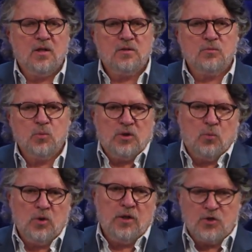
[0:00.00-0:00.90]
will,
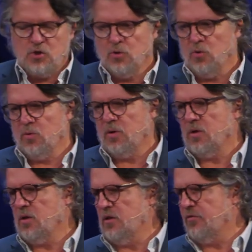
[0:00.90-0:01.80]
willing to
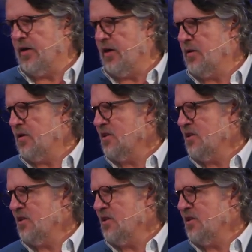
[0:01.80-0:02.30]
live a